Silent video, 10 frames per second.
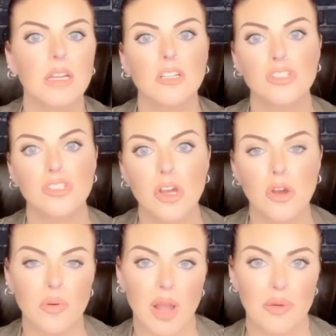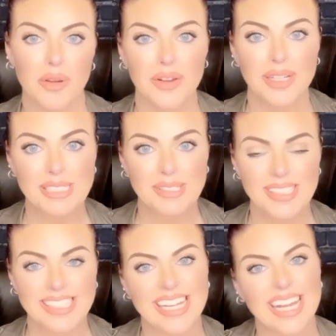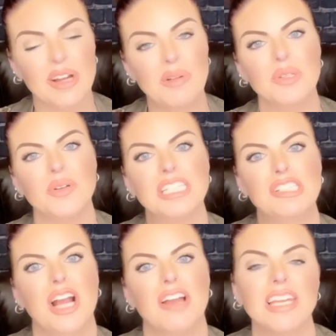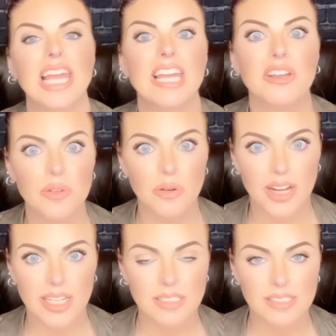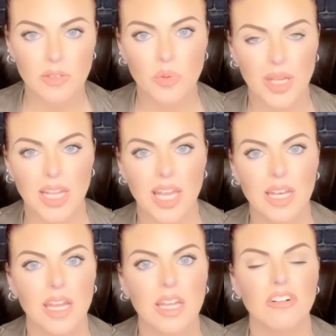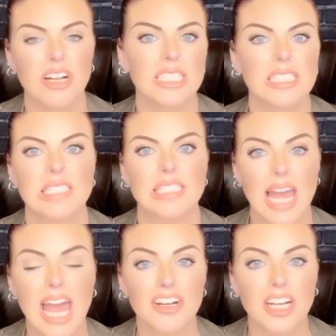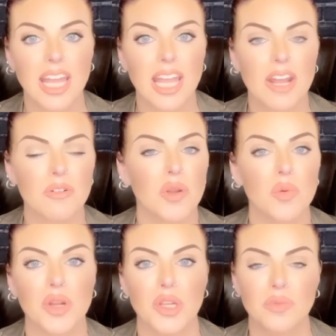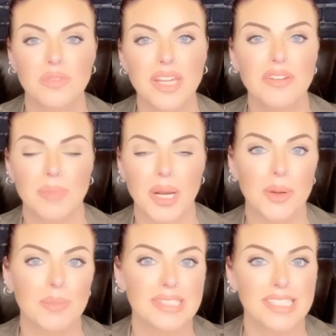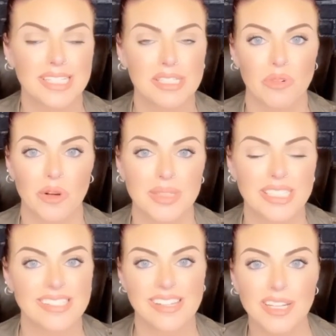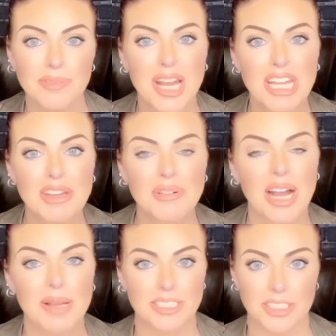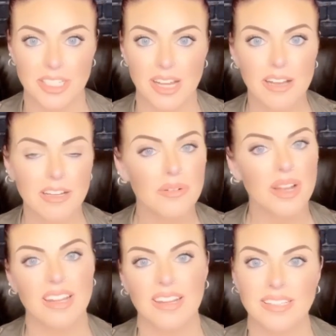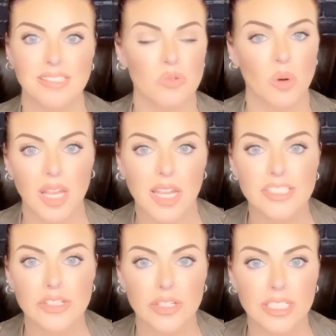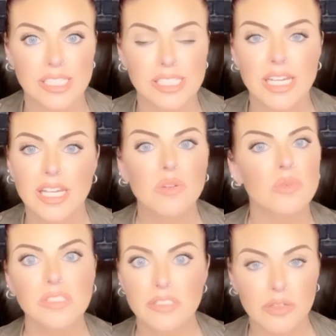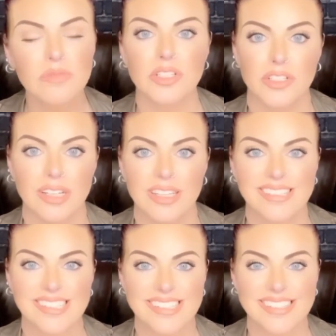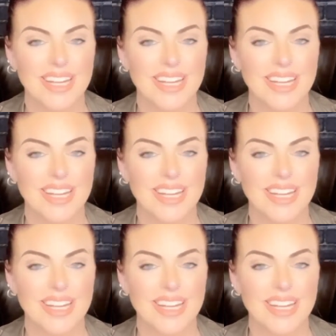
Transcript: So, how are you guys doing today? I hope you guys are having a great weekend, a great Saturday. I don't know where you live, but I hope it's nice and warm and sunny by you. I'm in Chicago, and it is 28 degrees with snow flurries.